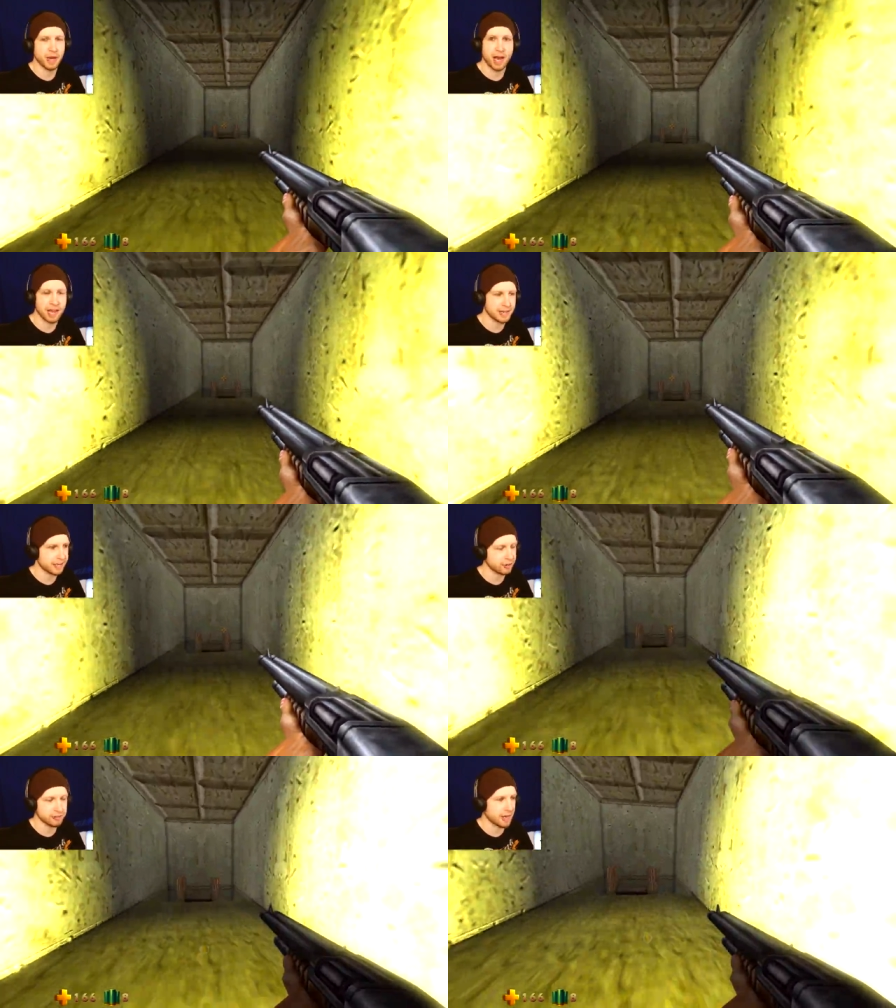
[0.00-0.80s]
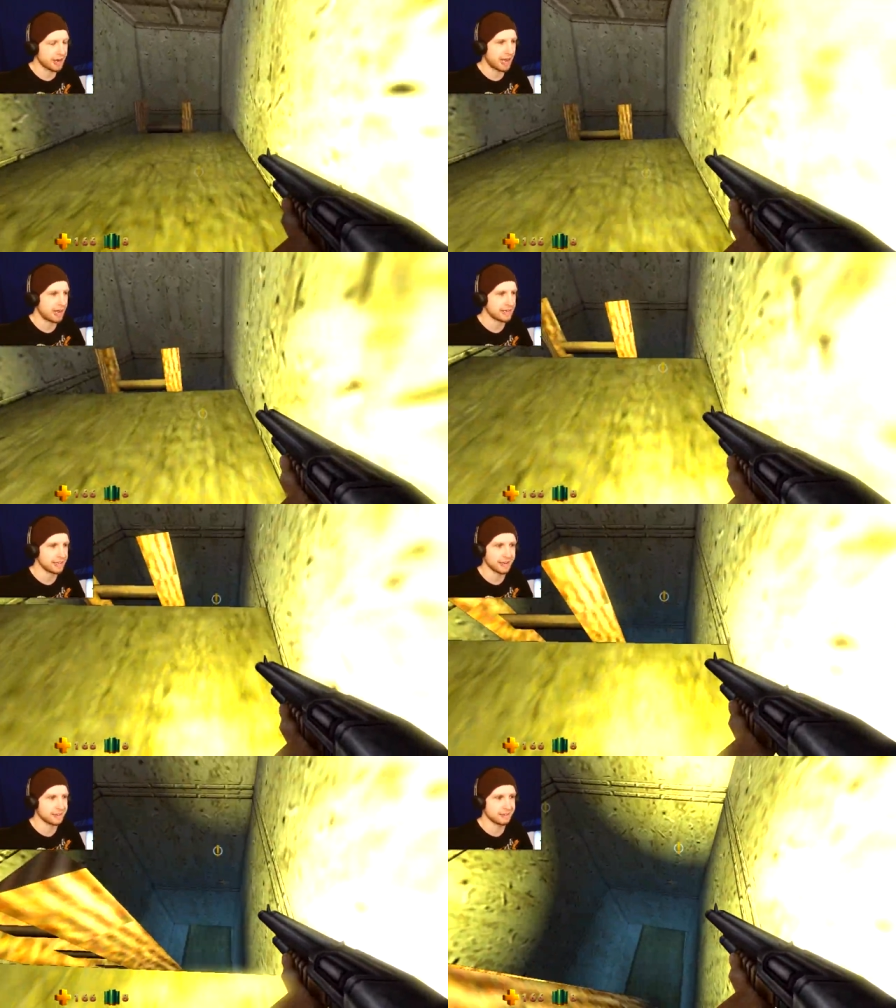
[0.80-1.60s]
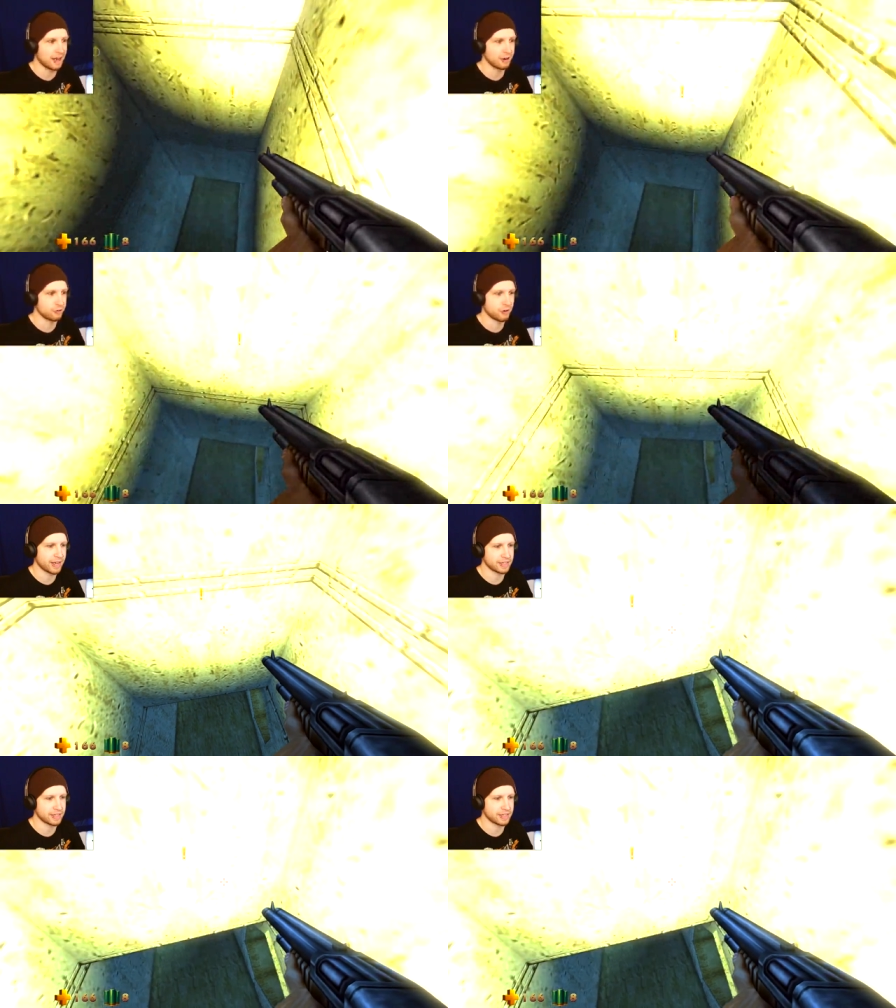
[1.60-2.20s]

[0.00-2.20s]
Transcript: behind here that I, I, I don't know, I